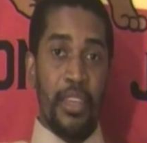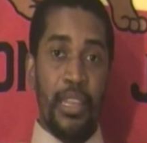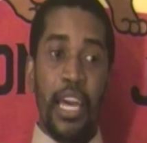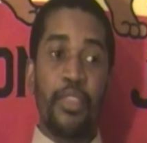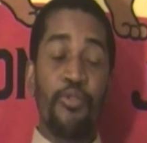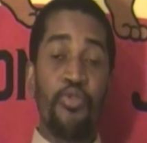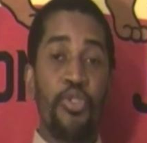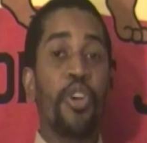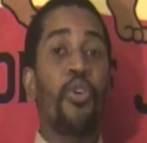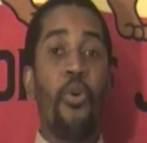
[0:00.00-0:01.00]
that the
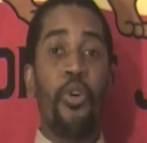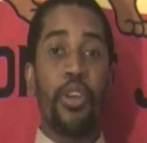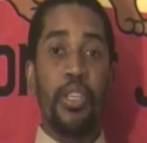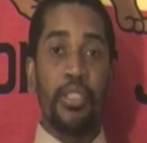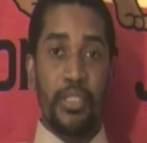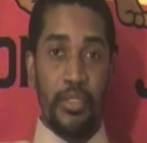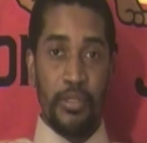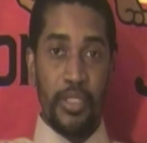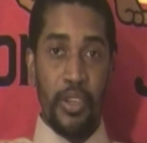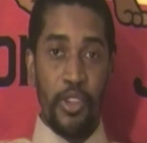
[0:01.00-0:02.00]
real
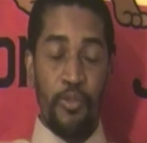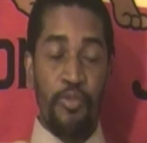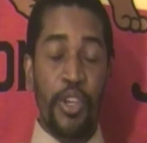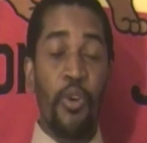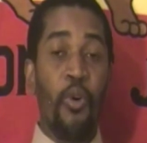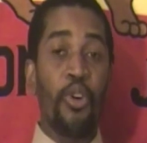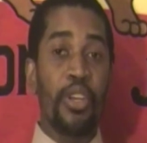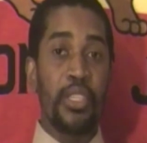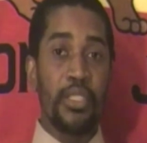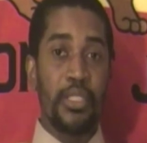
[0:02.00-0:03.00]

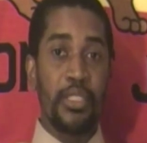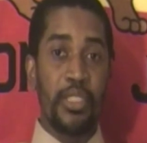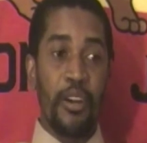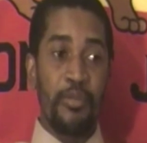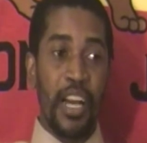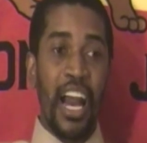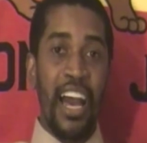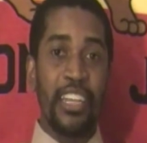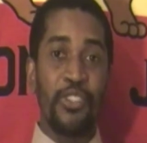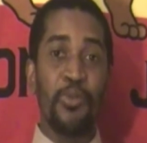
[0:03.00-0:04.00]
ordinances of
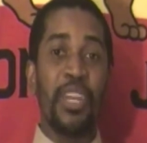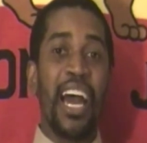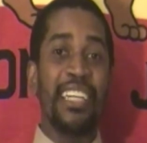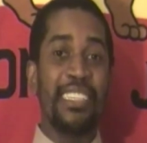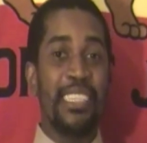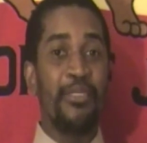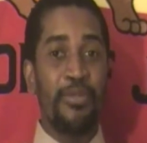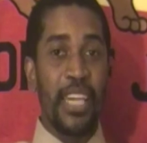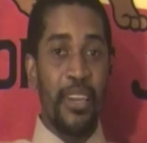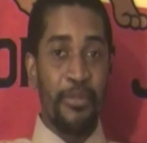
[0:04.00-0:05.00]
God do not
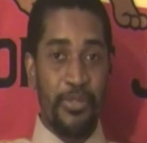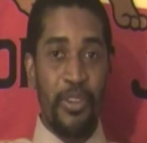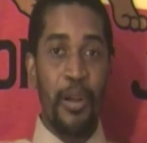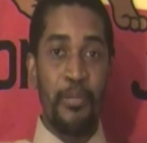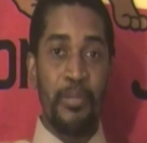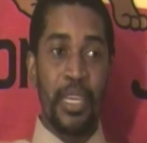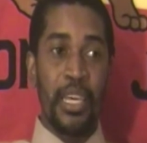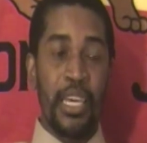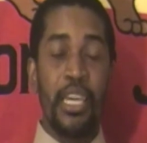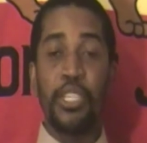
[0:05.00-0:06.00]
deviate from
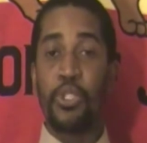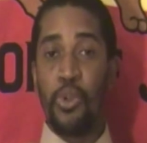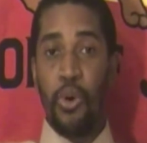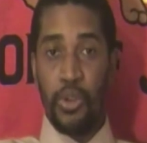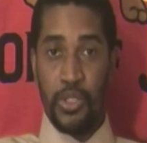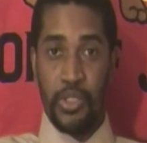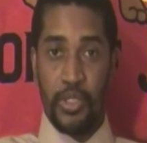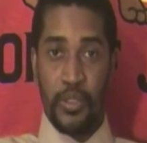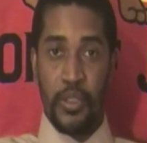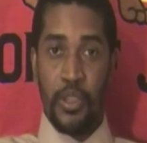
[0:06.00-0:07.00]
His laws.